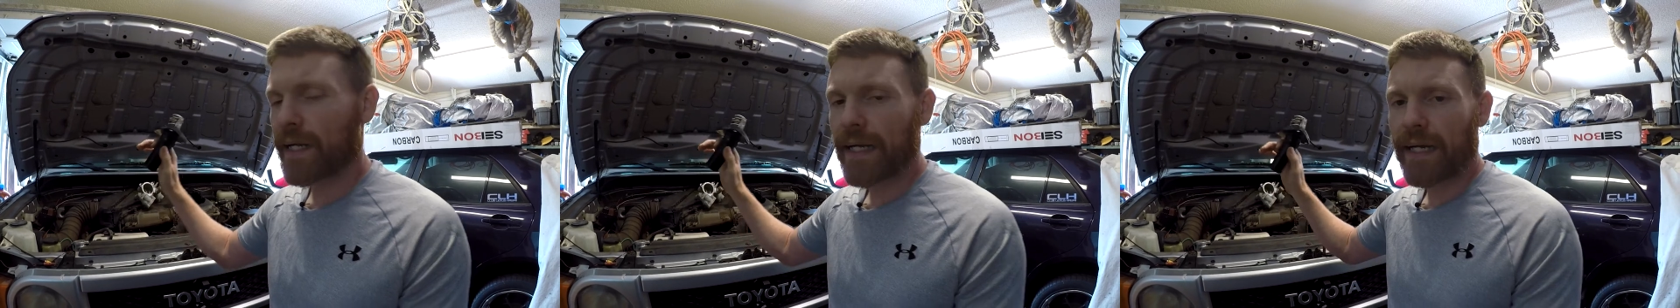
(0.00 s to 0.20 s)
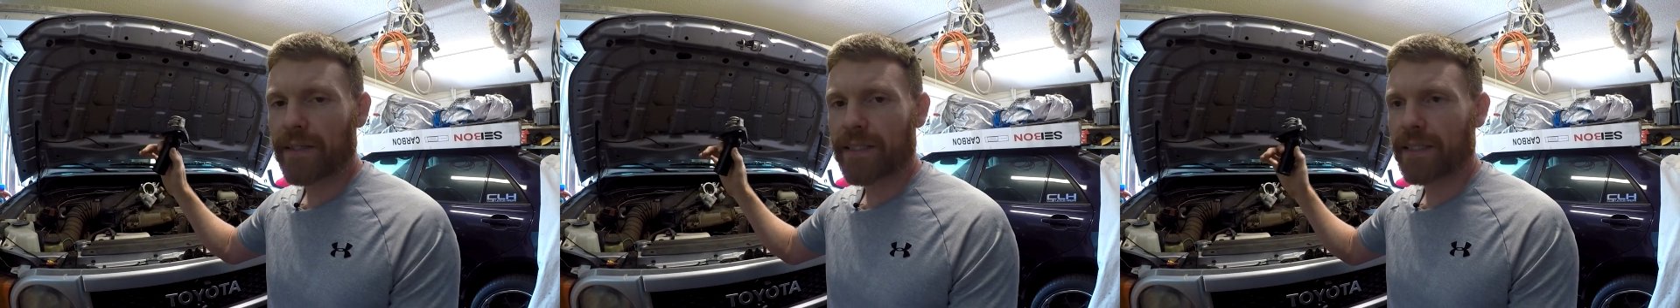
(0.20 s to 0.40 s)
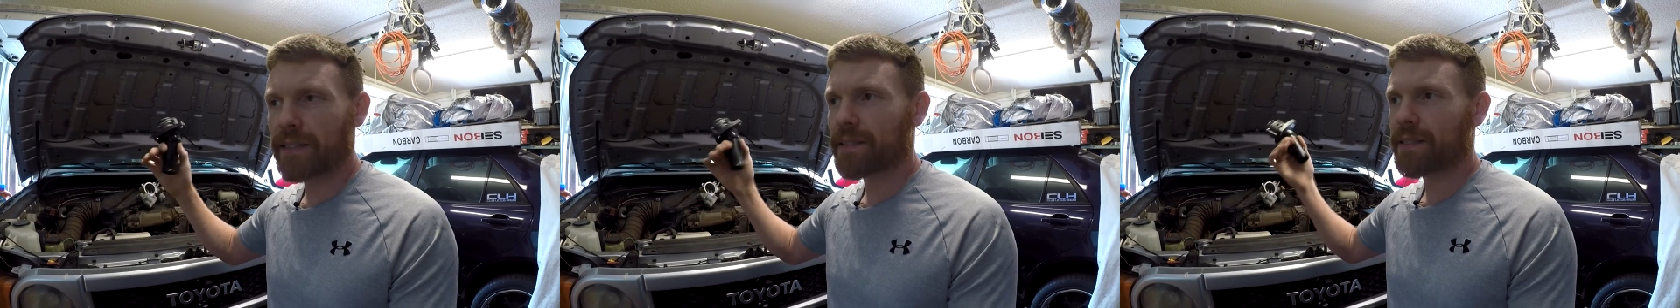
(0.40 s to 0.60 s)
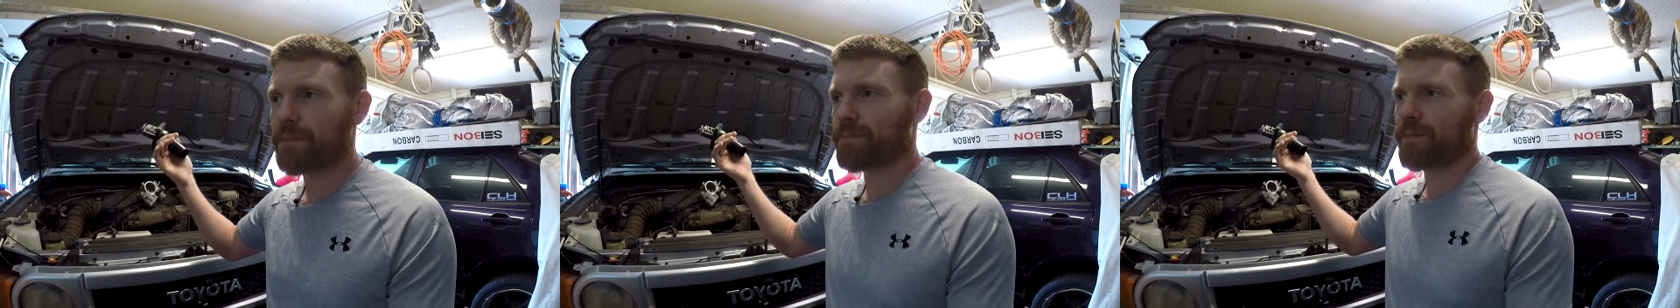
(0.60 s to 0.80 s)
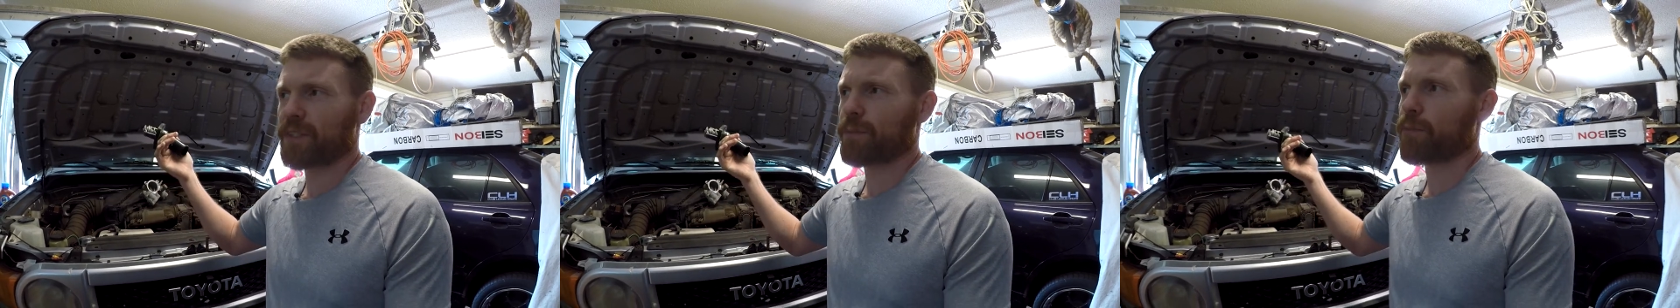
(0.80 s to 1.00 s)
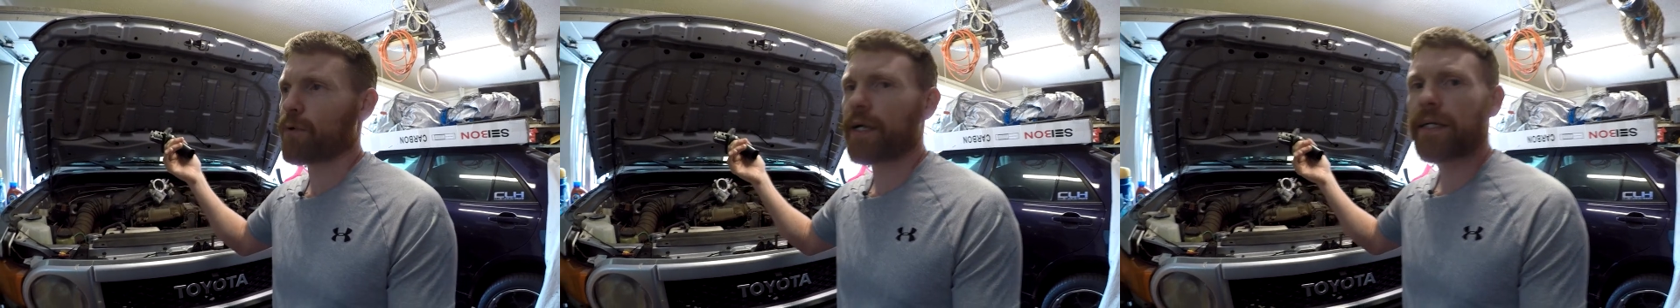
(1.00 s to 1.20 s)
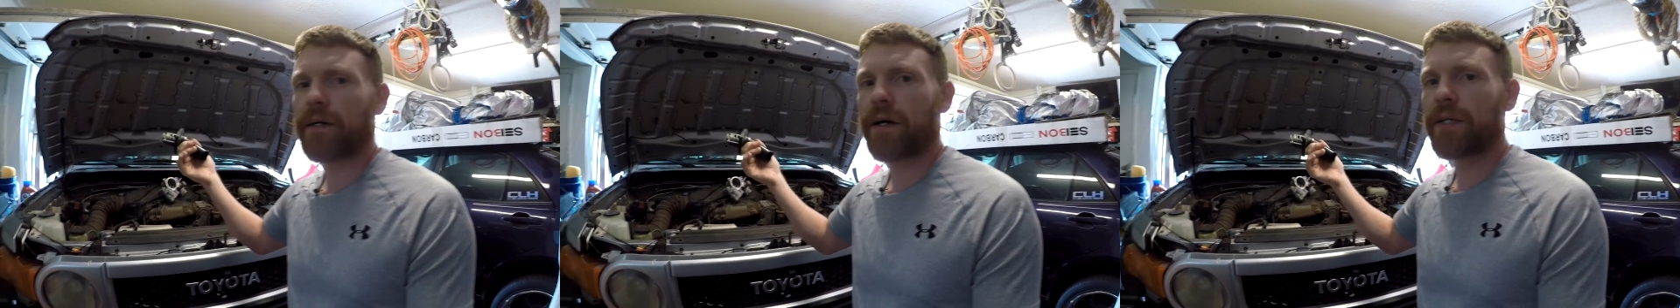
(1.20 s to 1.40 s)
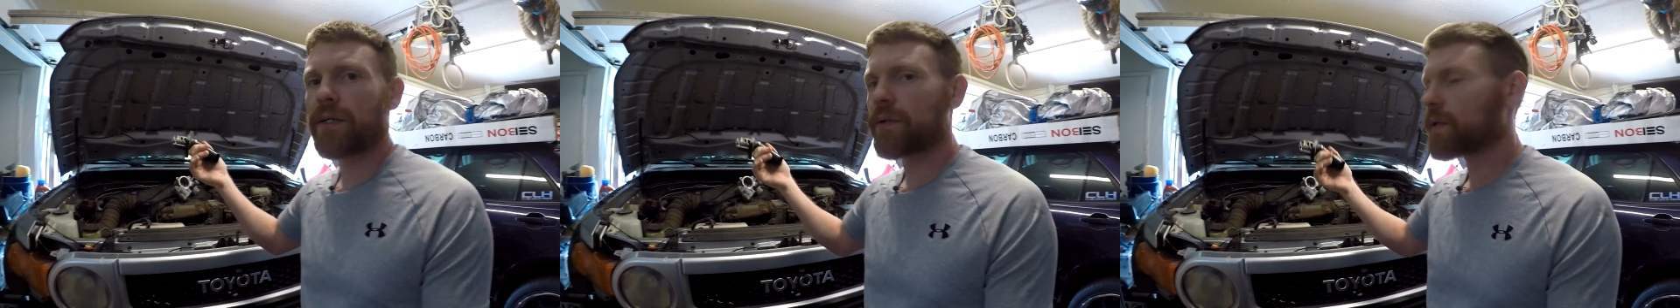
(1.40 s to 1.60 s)
housings to break
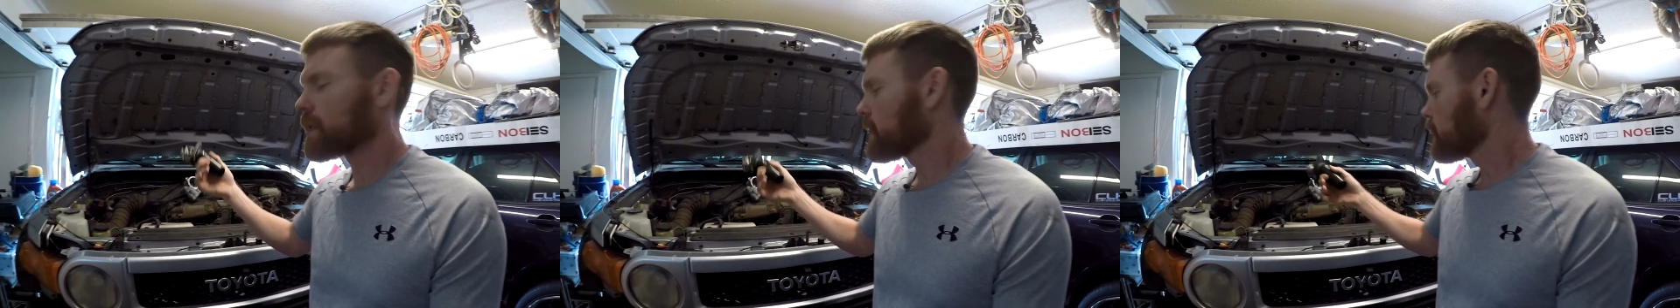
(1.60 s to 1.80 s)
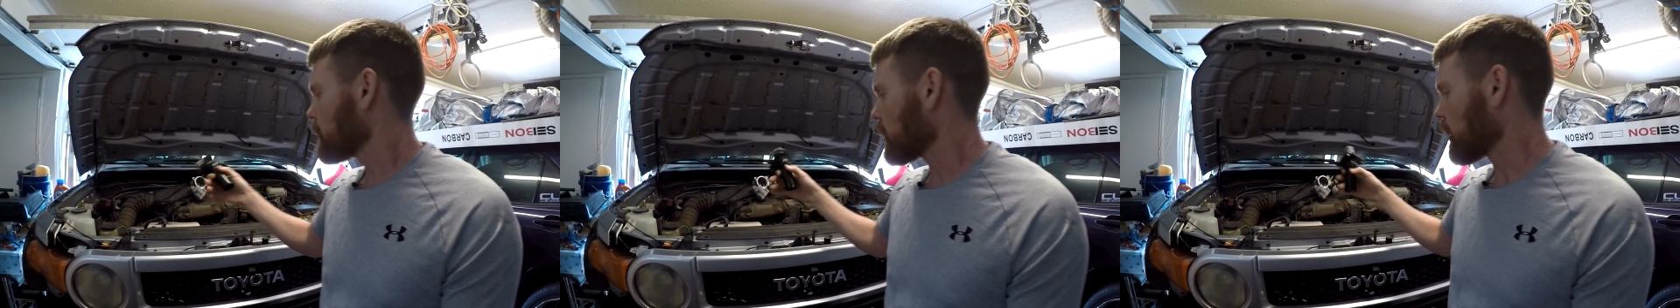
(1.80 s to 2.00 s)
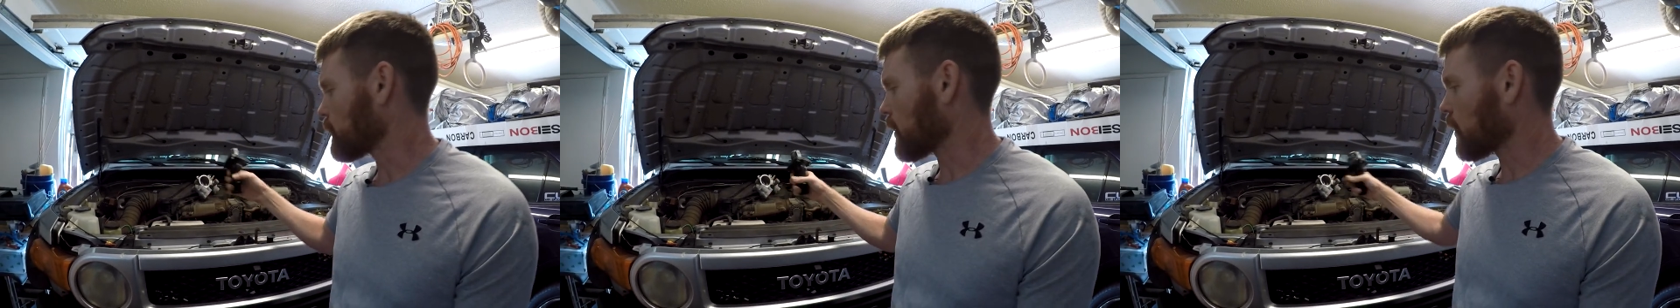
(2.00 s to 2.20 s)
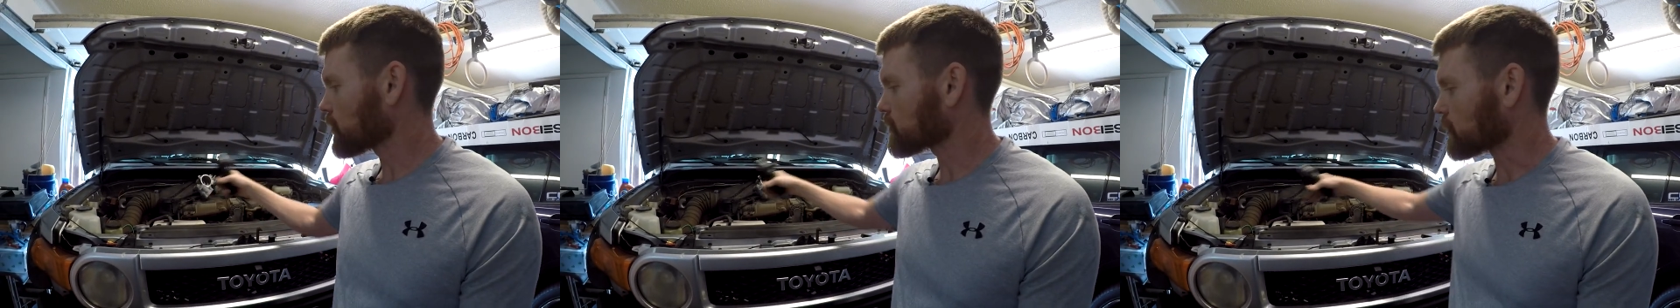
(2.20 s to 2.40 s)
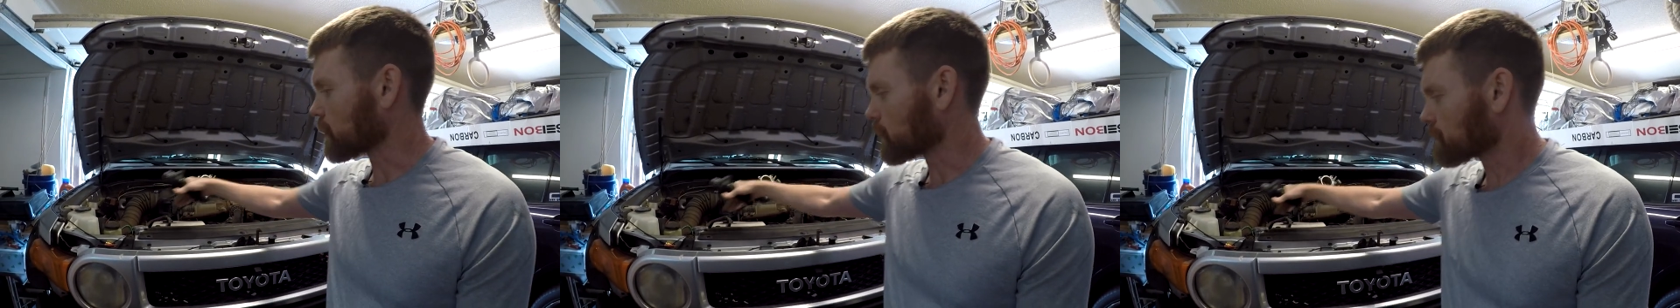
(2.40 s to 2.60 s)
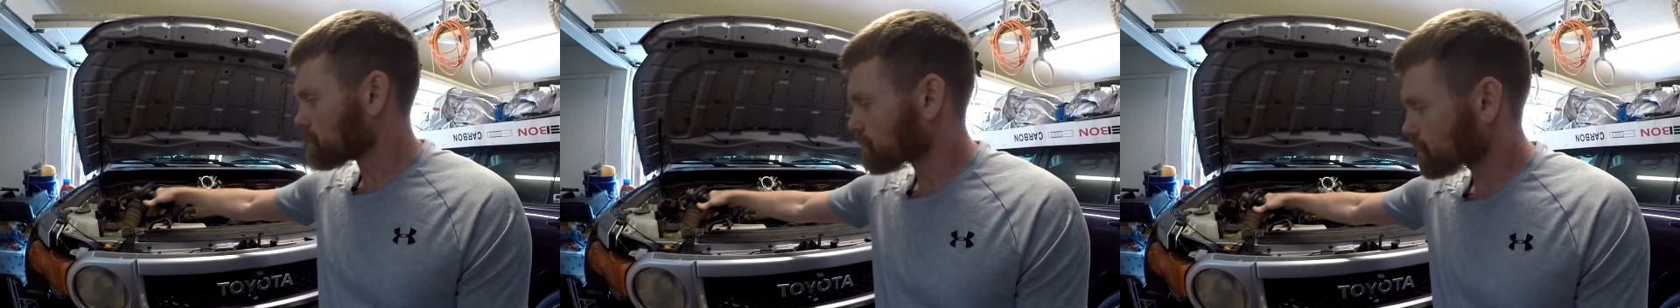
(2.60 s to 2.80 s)
on you. Also,